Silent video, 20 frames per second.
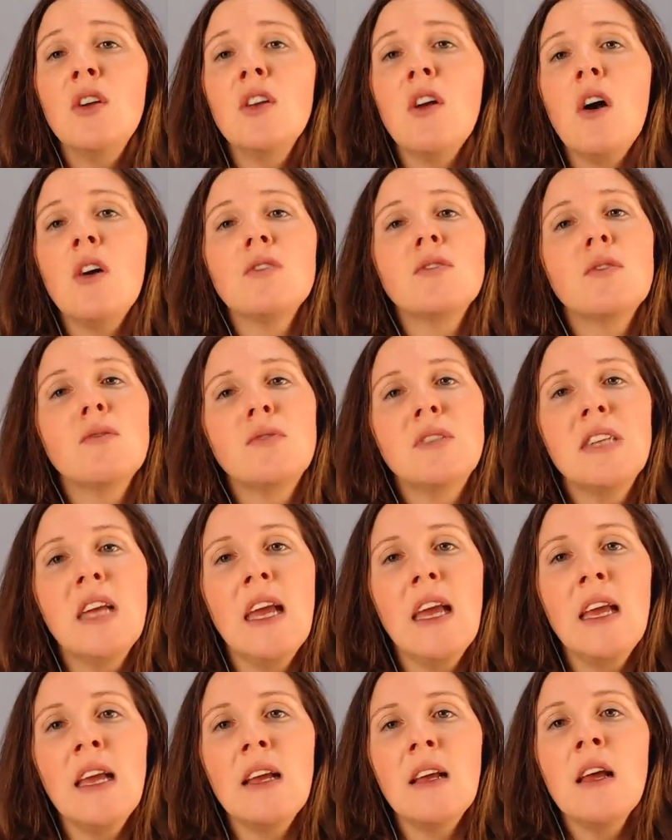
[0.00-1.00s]
You can also
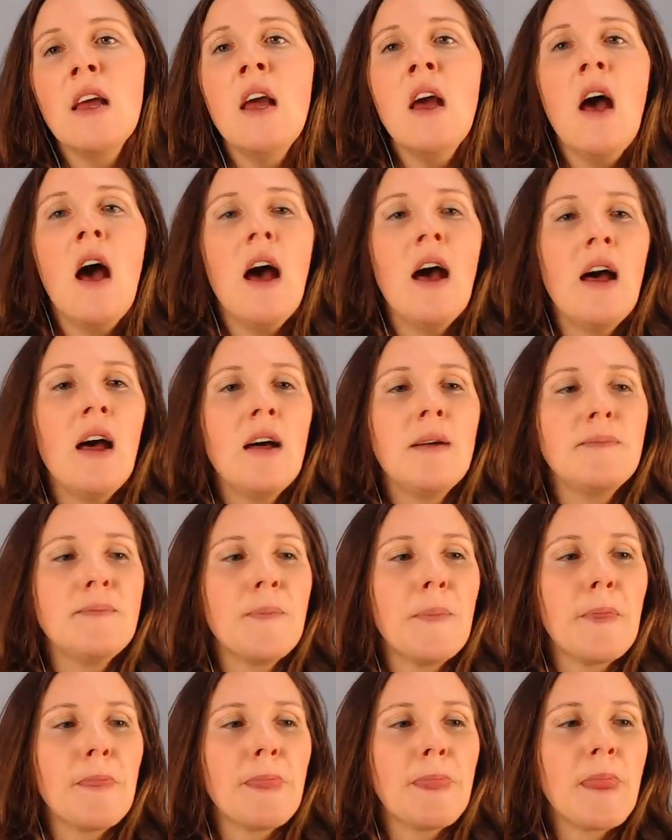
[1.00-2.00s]
take,
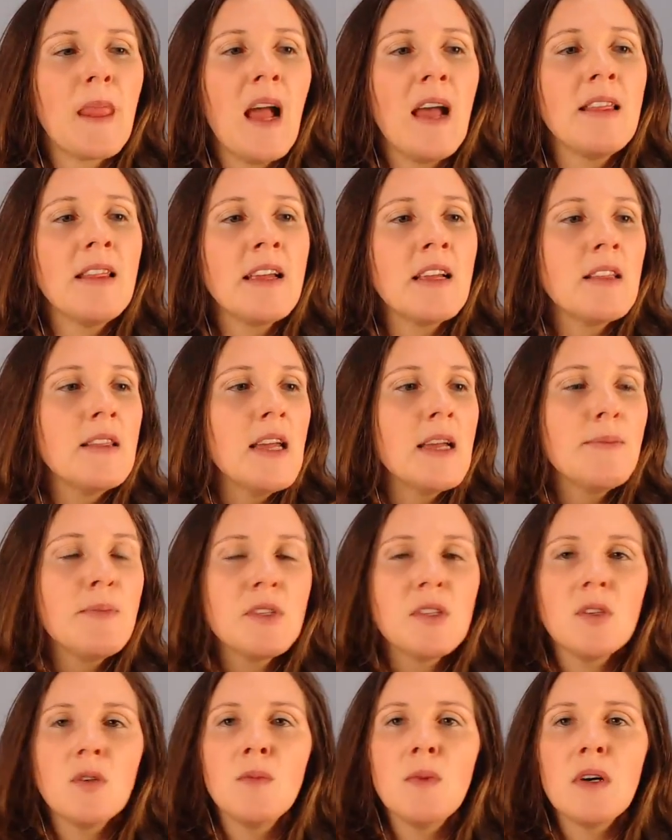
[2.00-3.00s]
I like
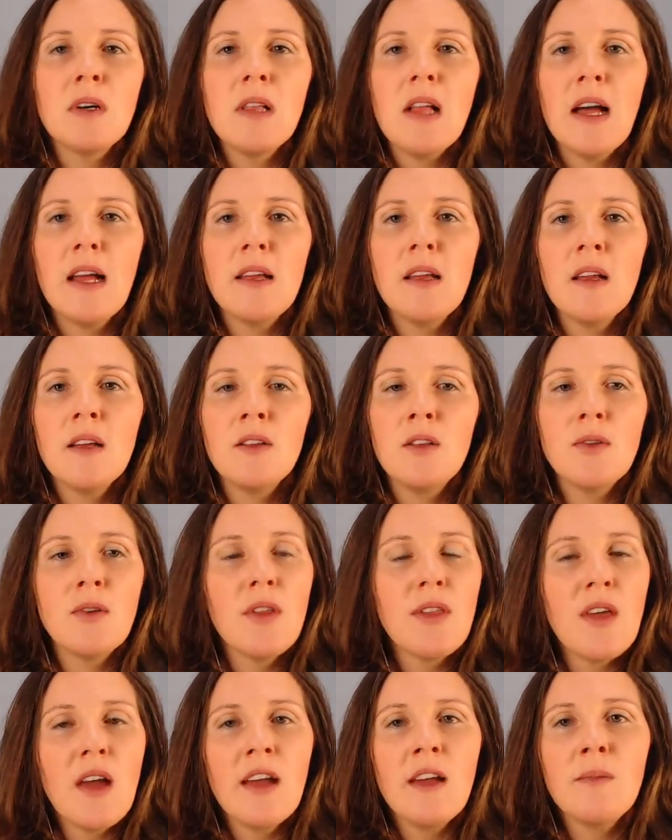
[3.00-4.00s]
liposomal
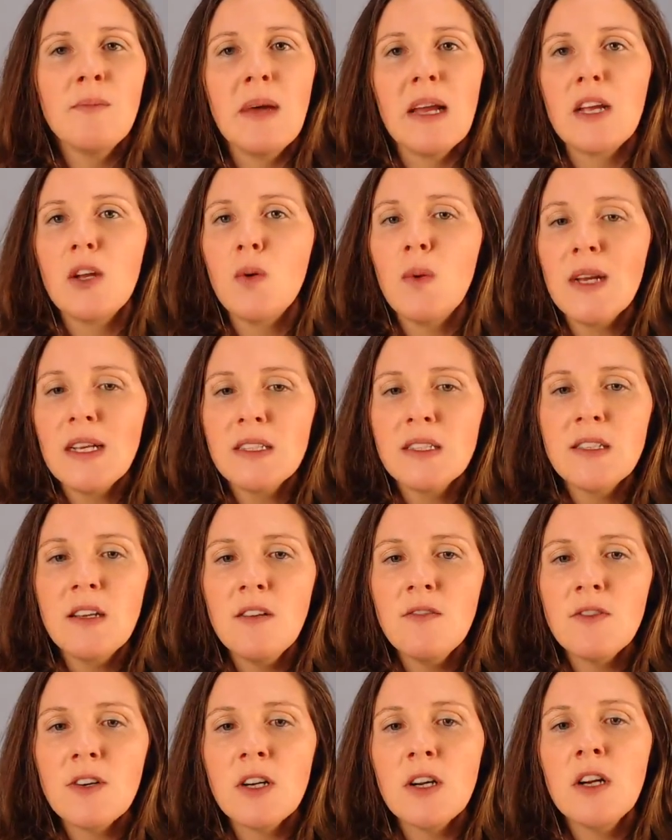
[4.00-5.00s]
glutathione by
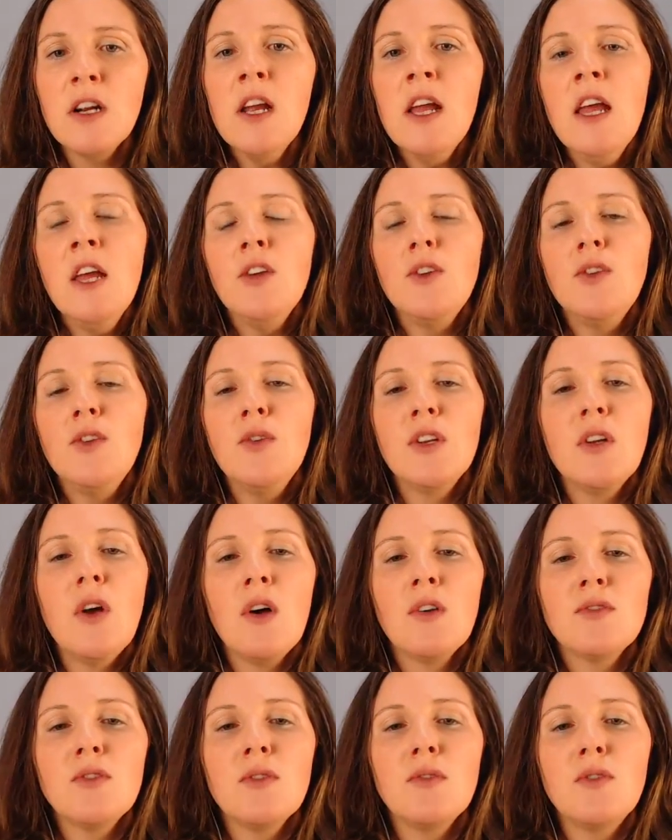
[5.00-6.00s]
Quicksilver. You can
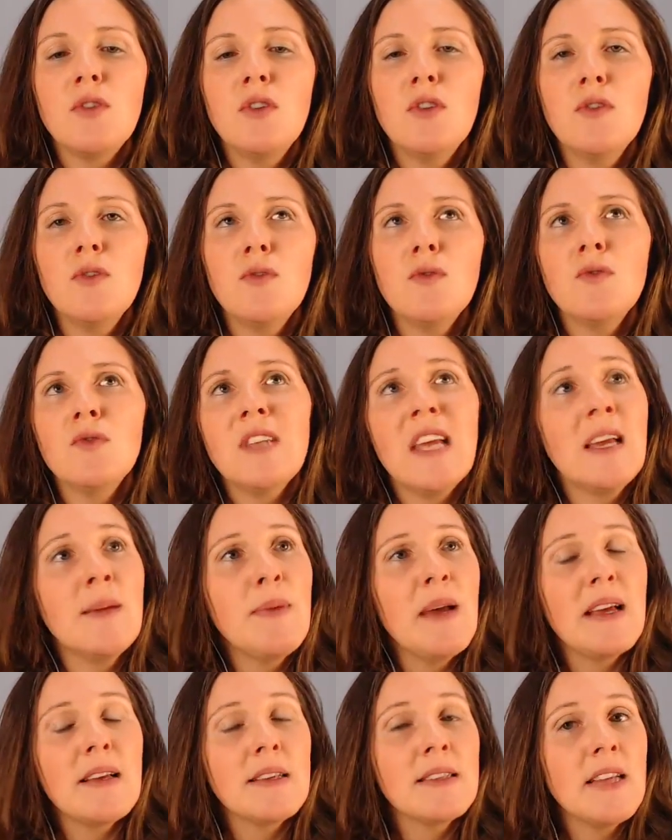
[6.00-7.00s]
also use
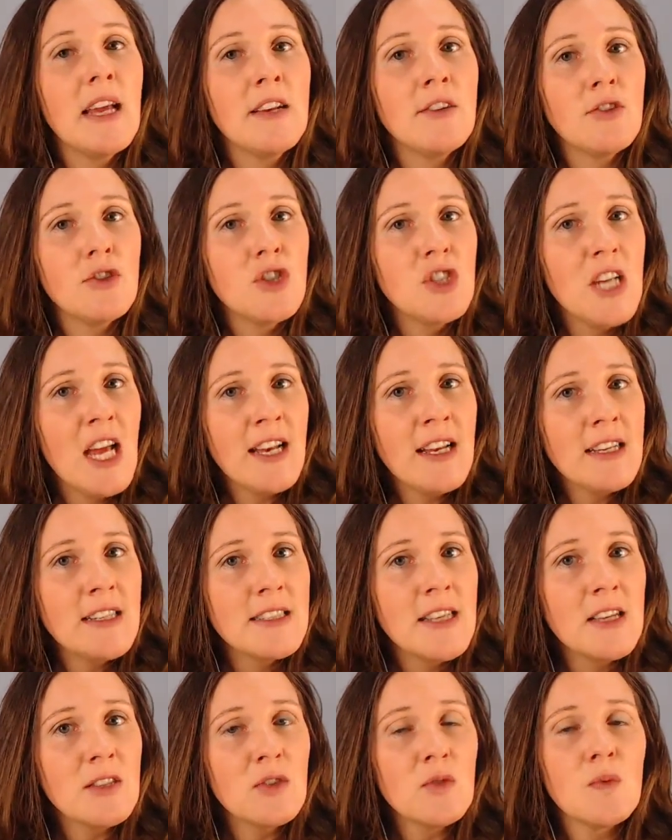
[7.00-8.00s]
Apex
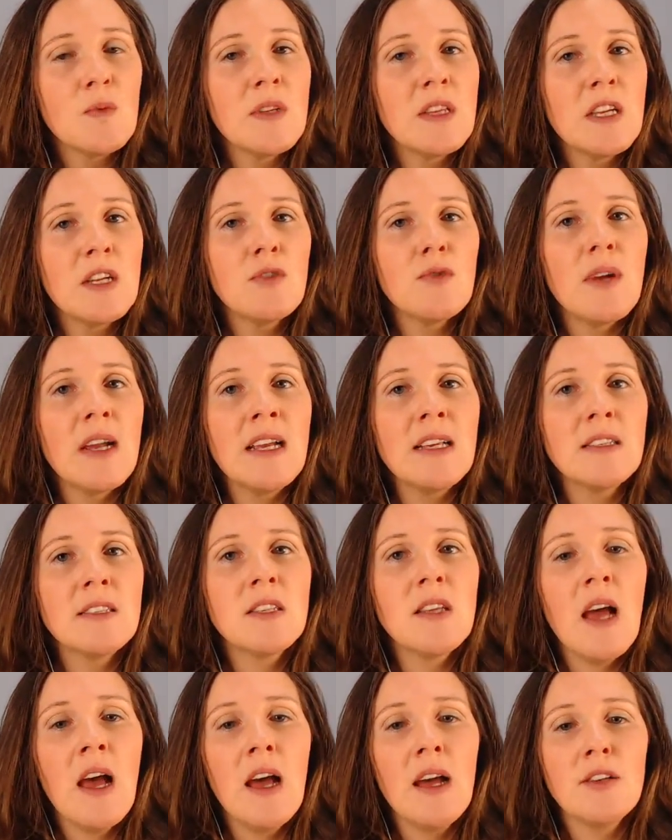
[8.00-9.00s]
Energetics, has a really great
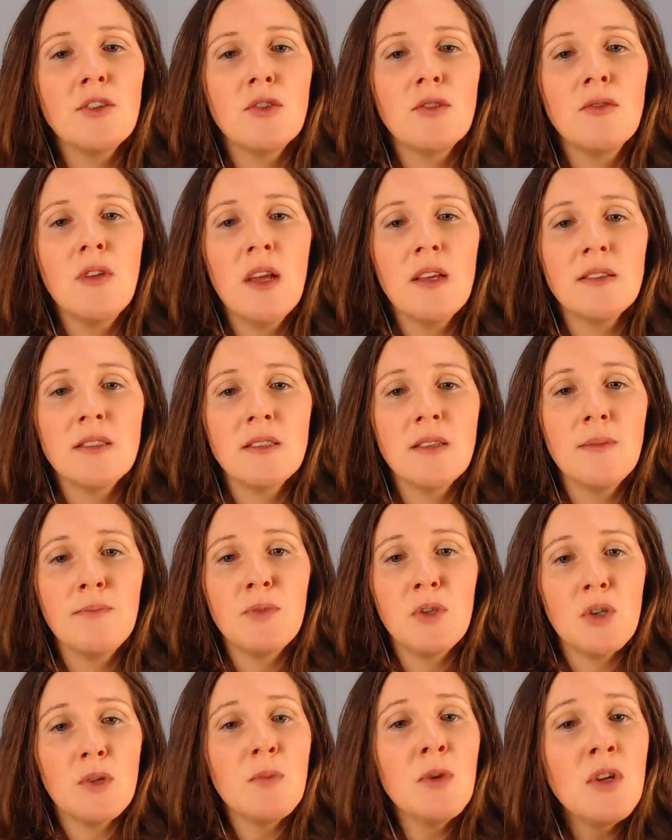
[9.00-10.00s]

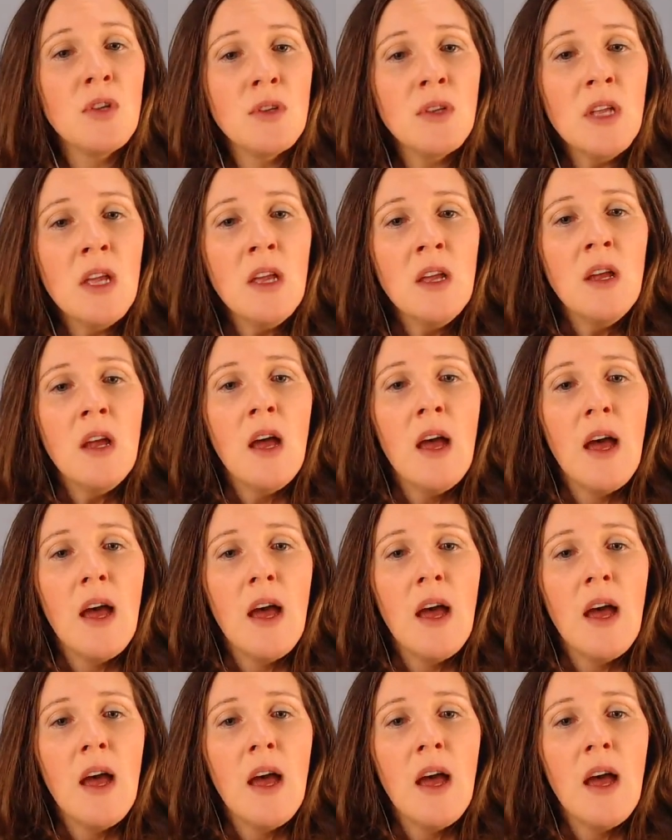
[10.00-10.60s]
subdermal